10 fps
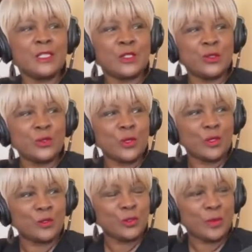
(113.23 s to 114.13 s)
to
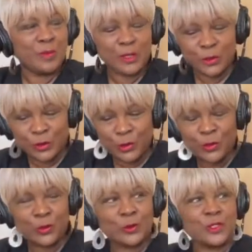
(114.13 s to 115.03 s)
go to the middle
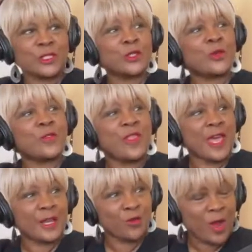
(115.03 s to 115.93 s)
school to turn
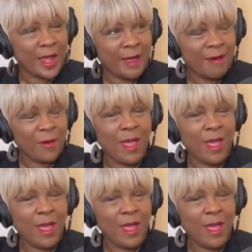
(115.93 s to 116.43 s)
that around.